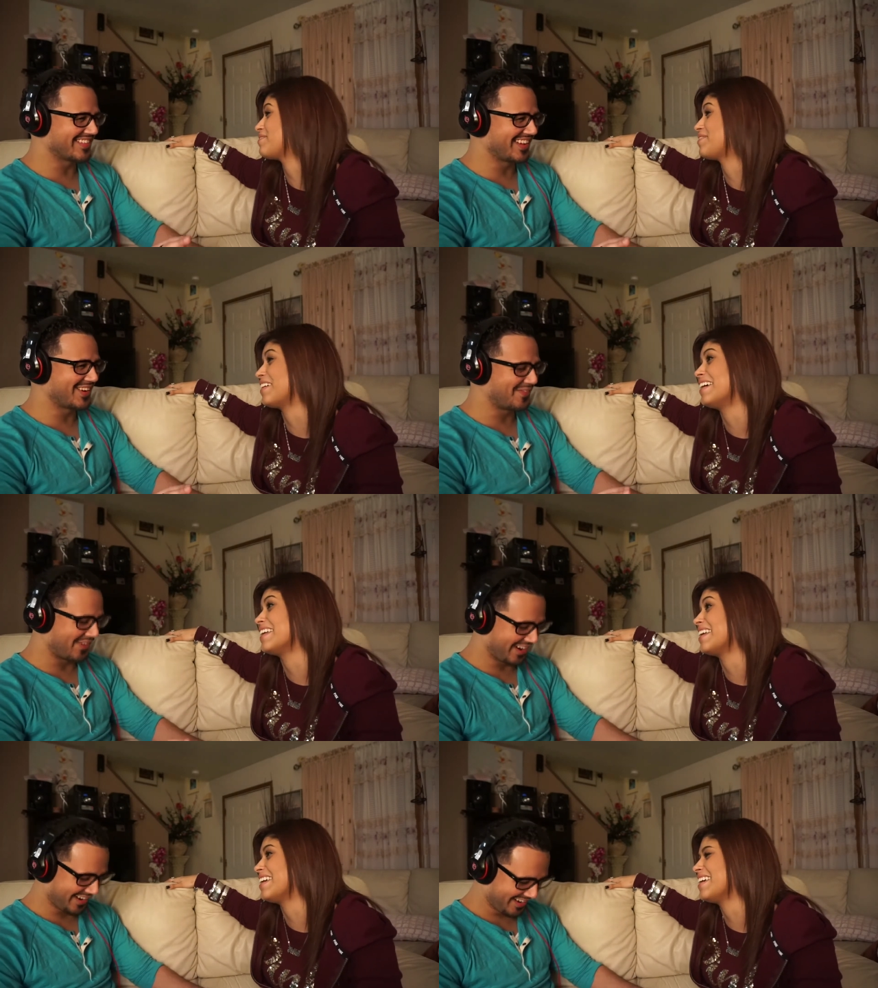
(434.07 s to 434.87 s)
Speaker 1: a little
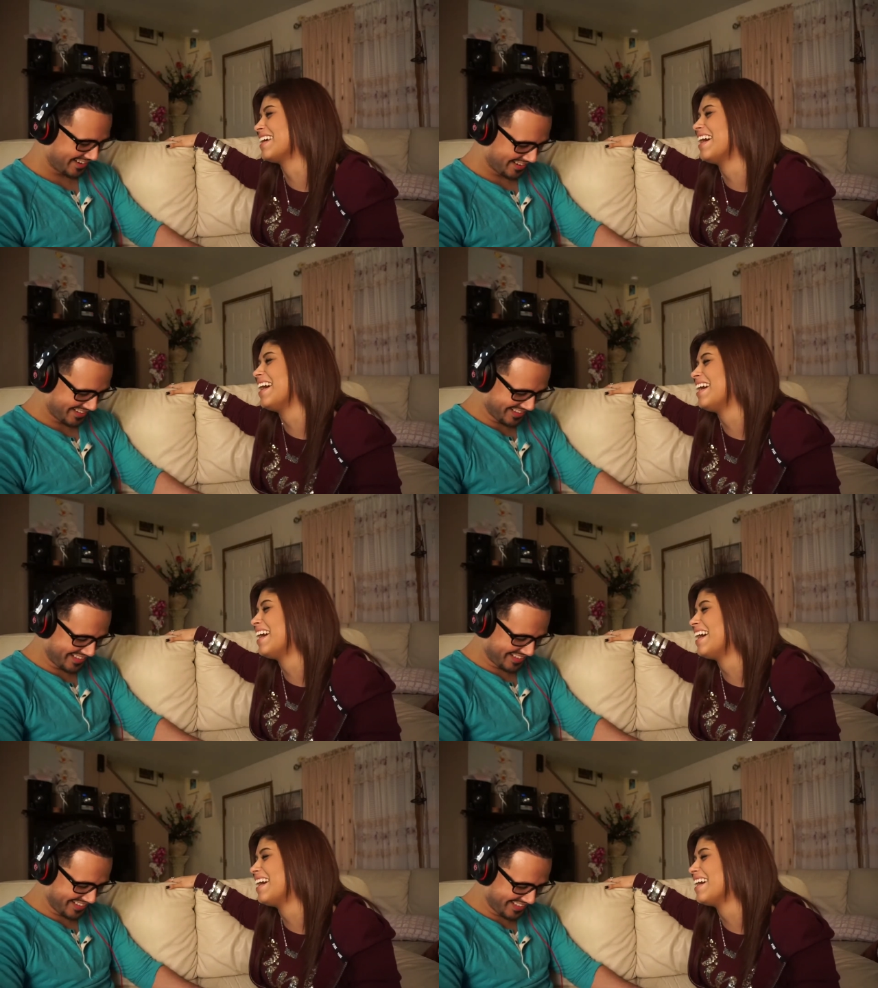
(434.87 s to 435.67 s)
break.
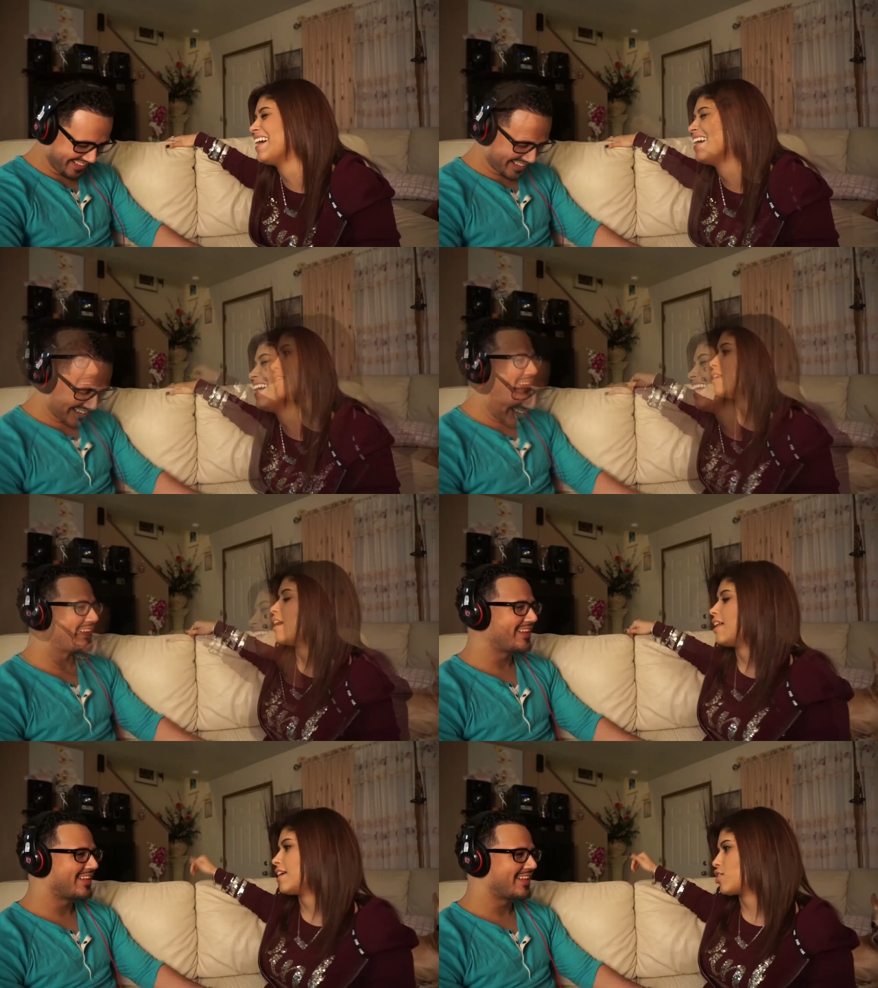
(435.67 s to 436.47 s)

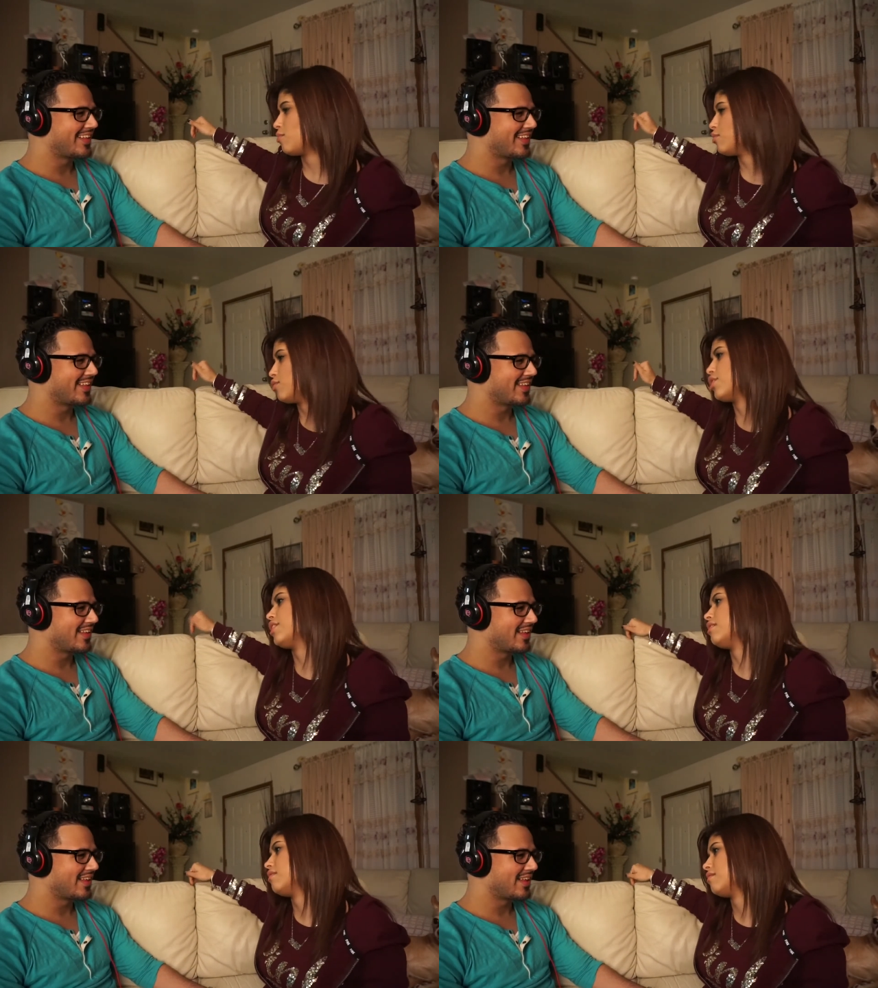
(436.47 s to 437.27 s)
Speaker 2: I like your blue
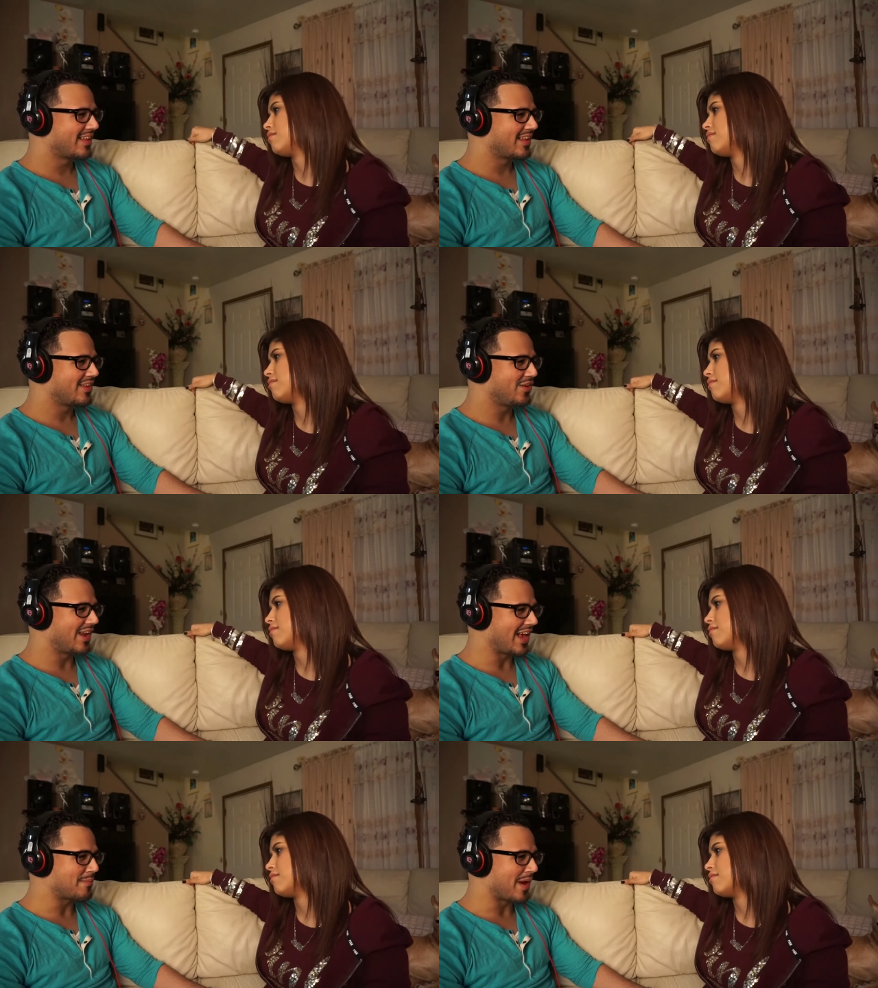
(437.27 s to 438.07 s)
shirt.
Speaker 1: You
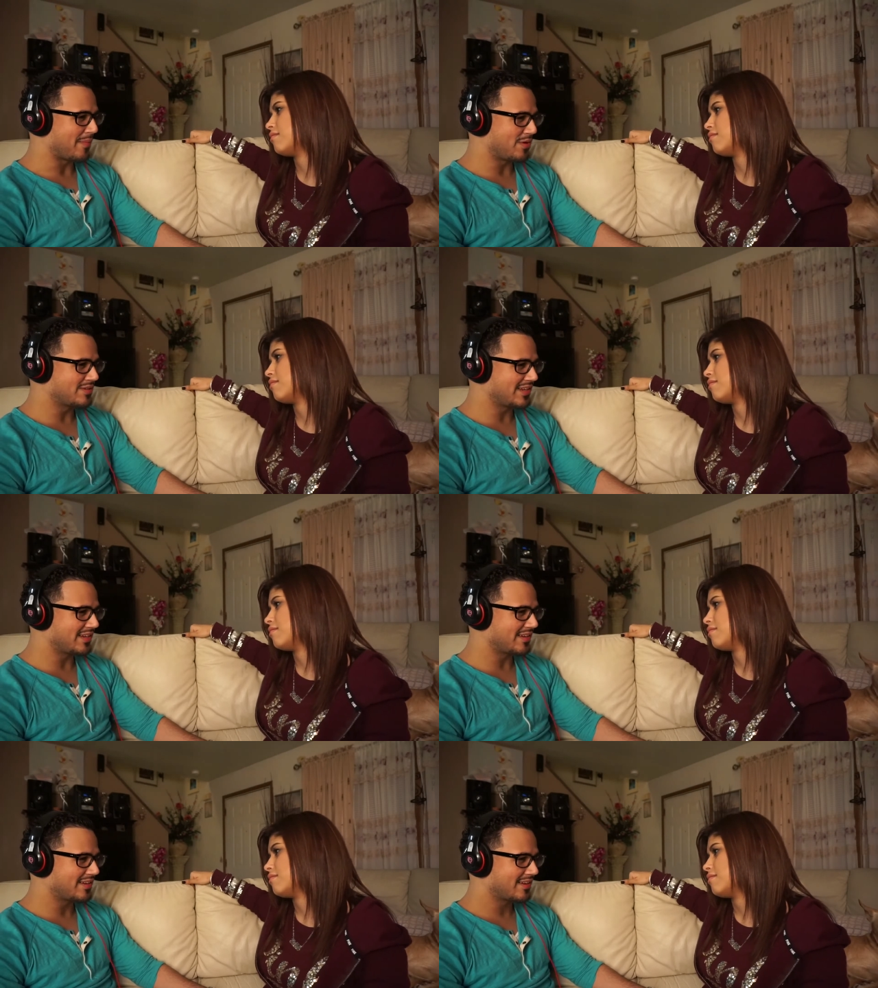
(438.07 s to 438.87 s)
like my
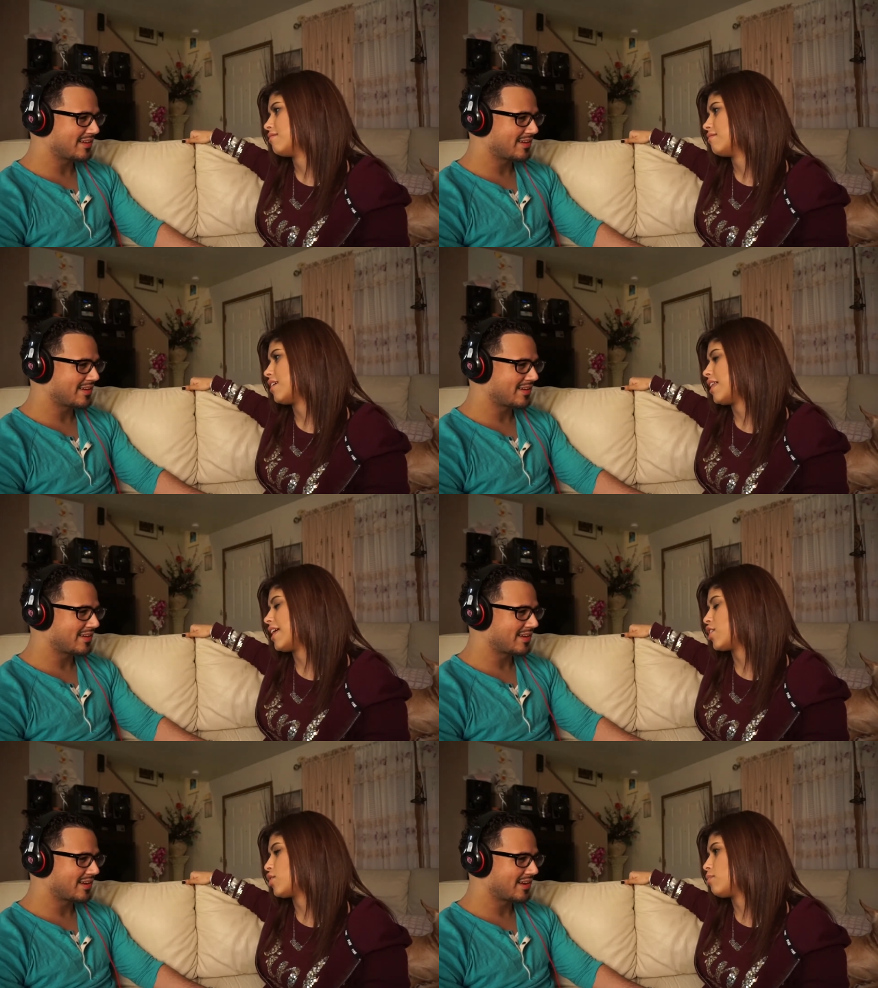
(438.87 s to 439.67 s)
music?
Speaker 2: I
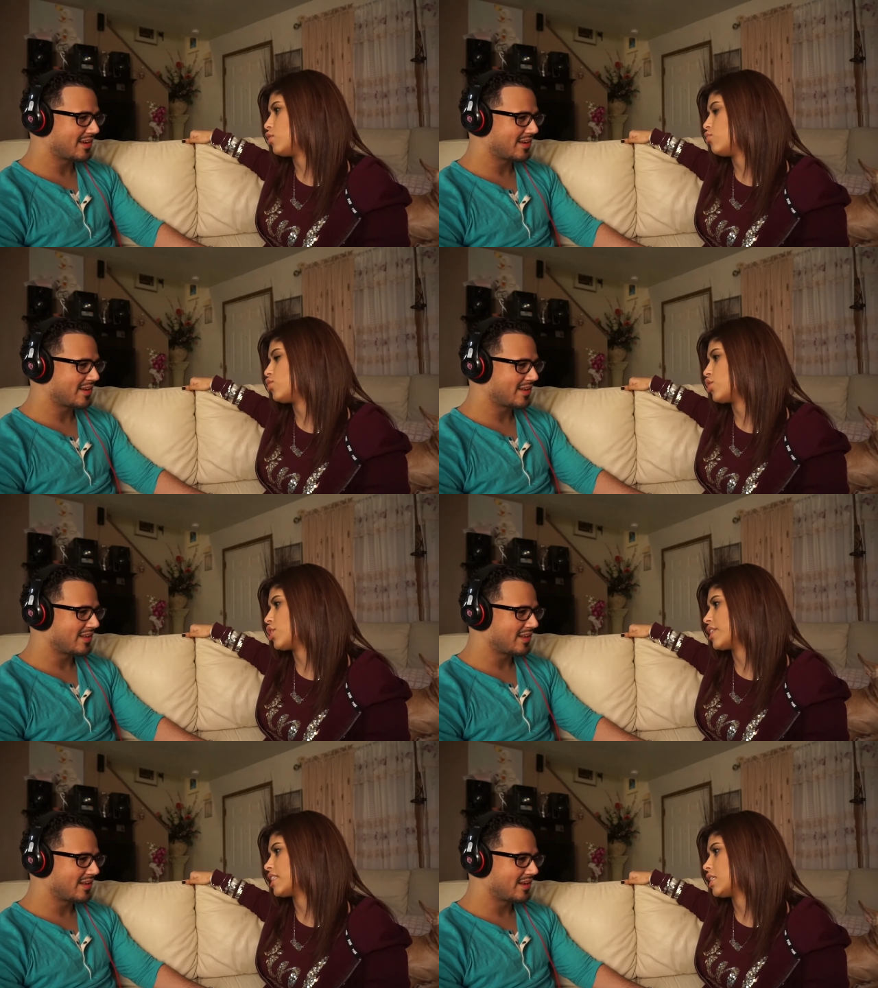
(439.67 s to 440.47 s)
like your blue
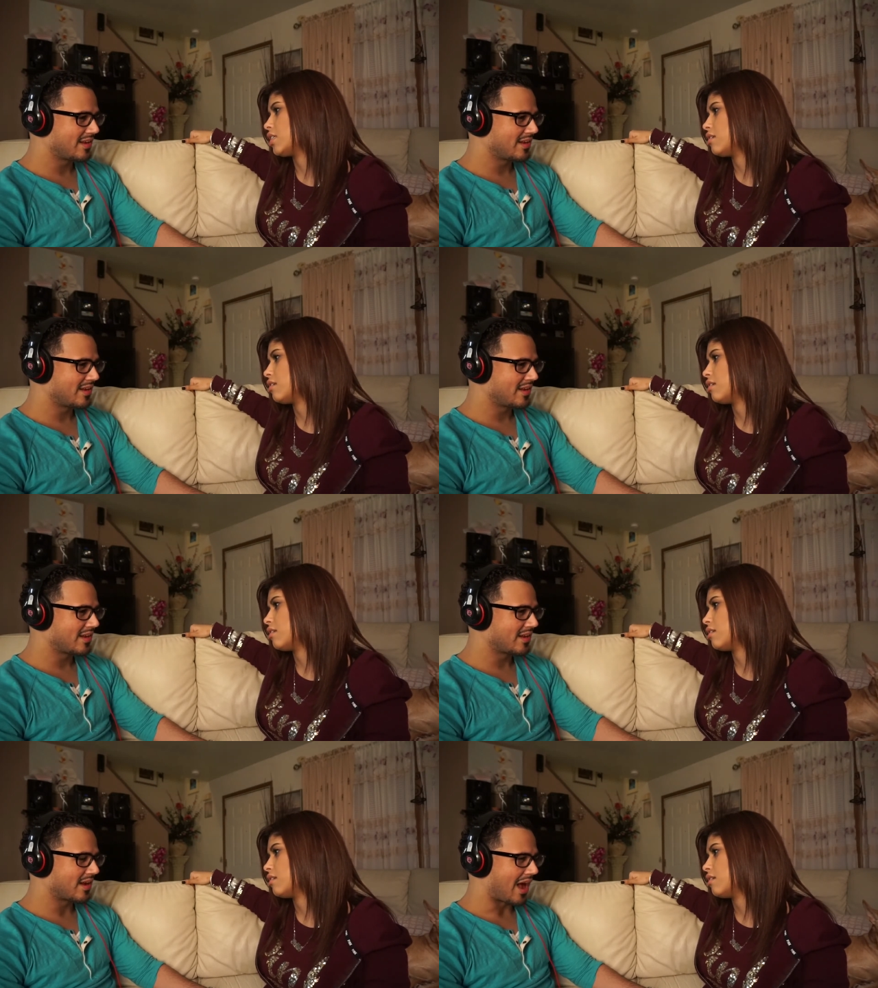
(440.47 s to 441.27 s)
shirt.
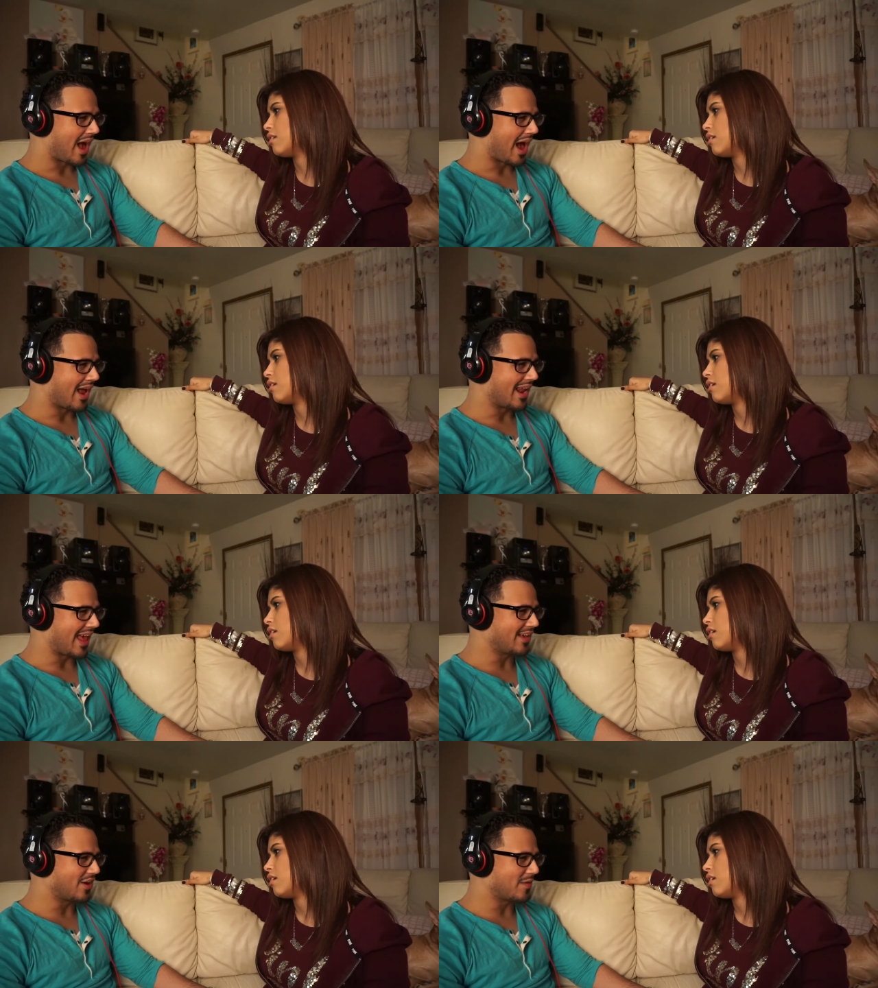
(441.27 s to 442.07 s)
Speaker 1: I
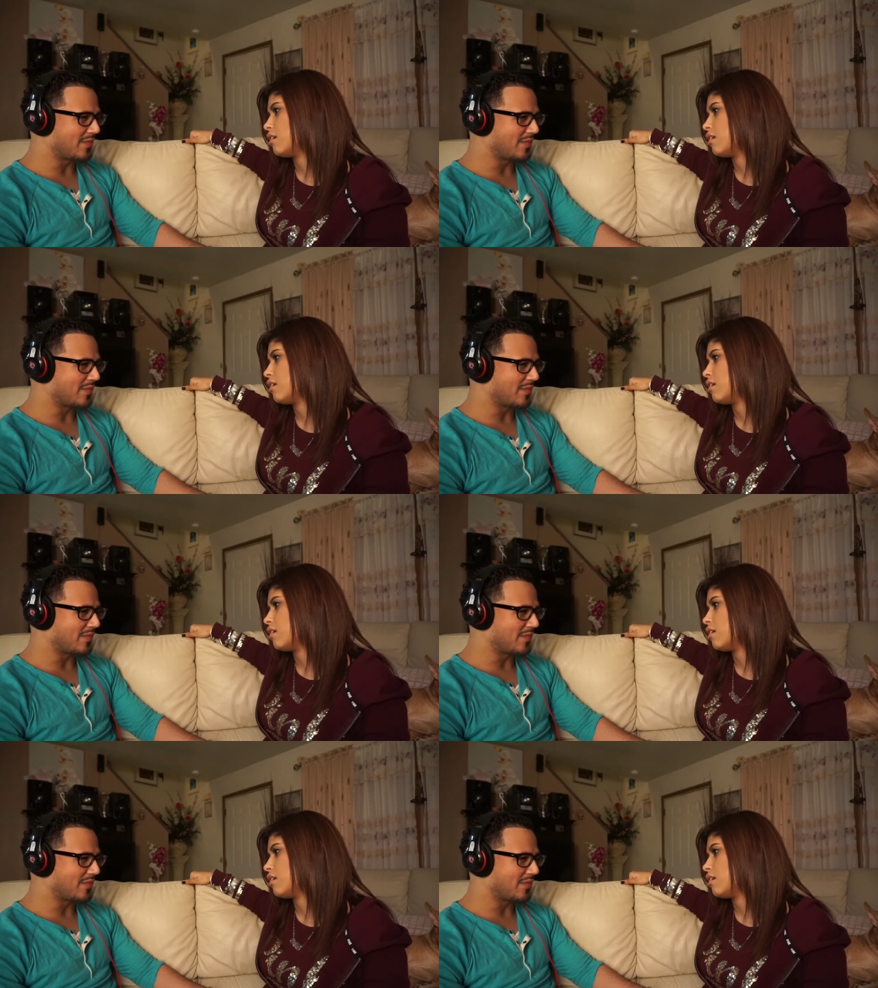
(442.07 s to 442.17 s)
like your